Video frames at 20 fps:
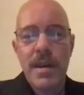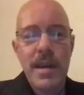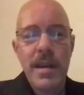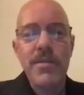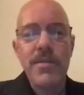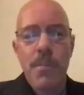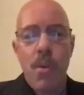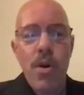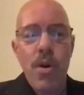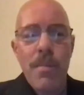
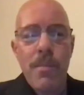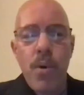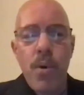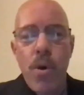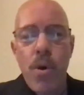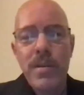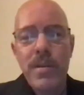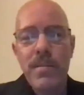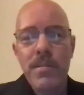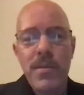more
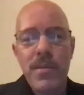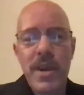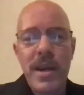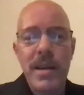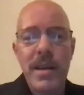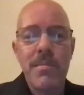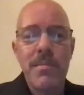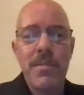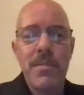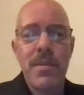important
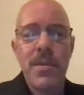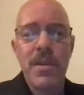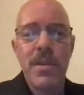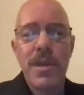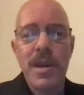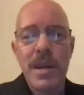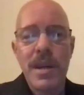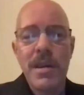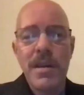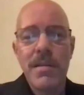than
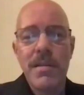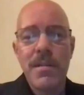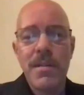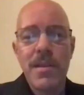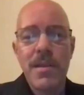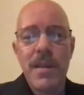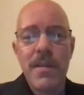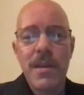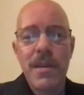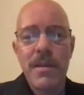the
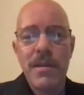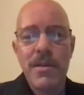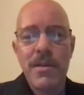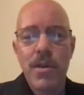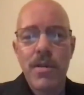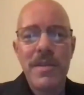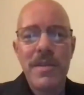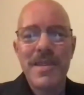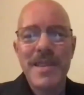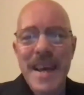
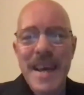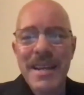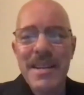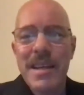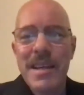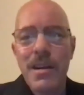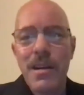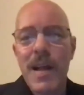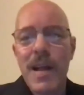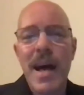sort of the
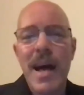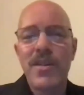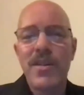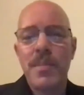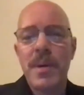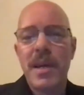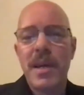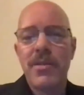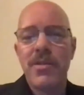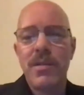technical
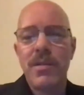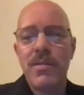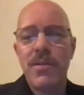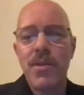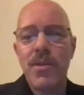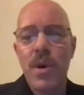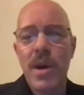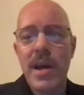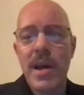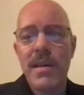aspects of
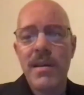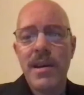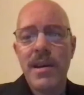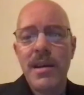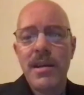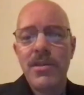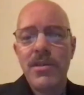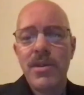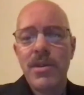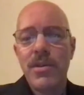the way
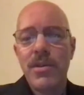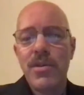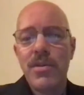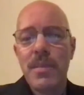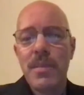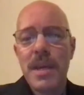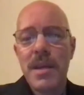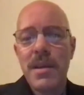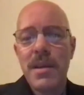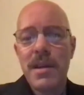social
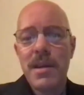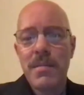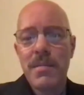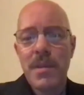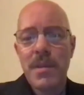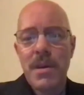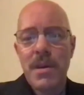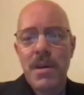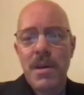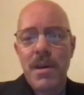media
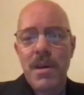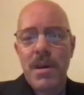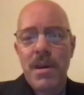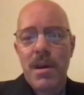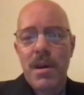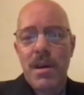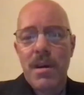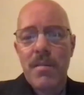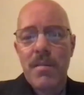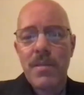
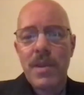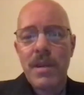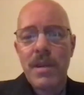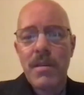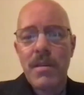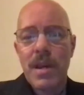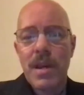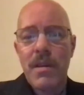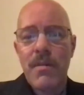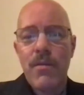
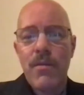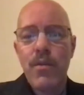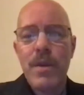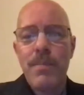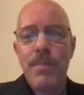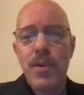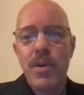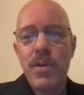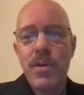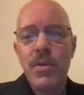kind of
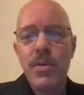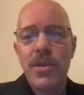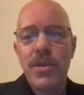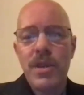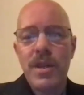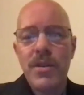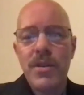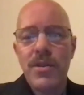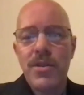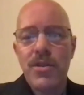reproduce
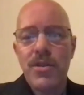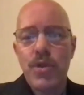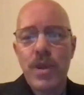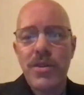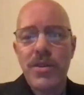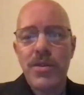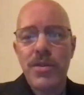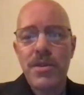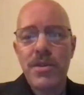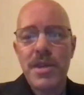these
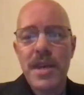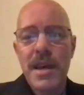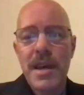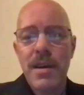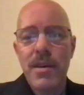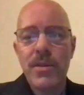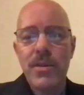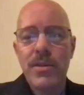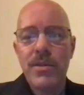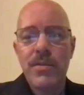trickster
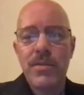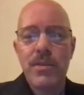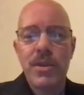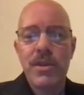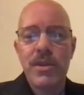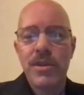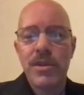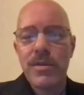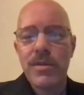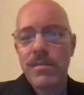tales,
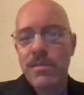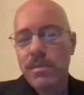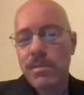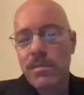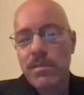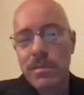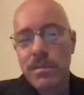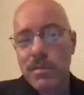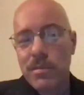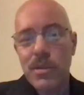which
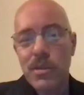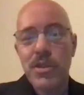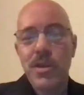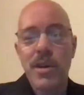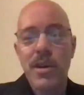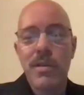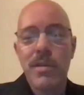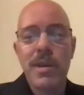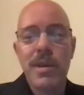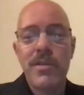
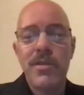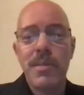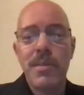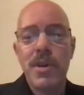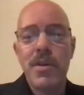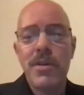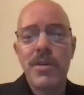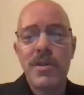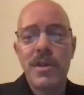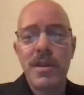are
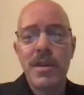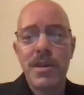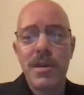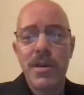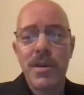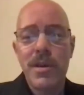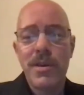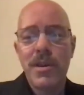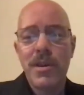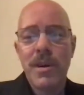conspiracy
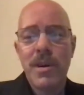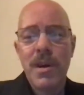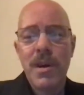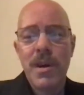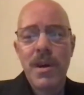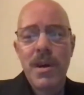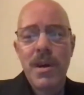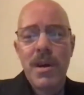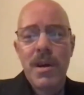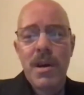theories.
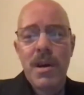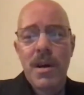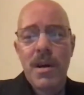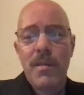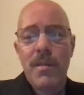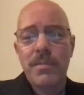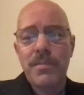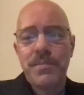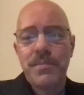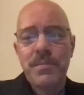
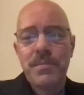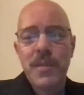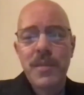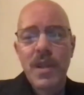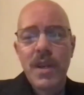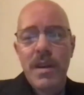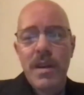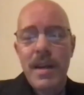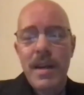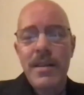And
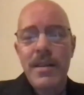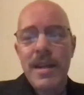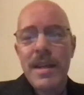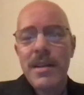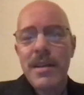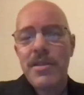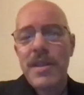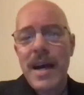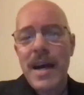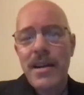
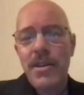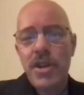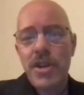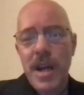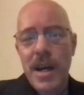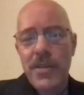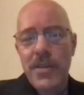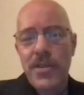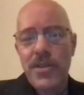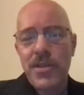it's not
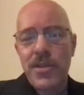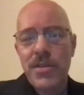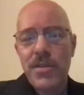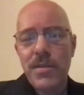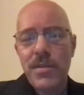just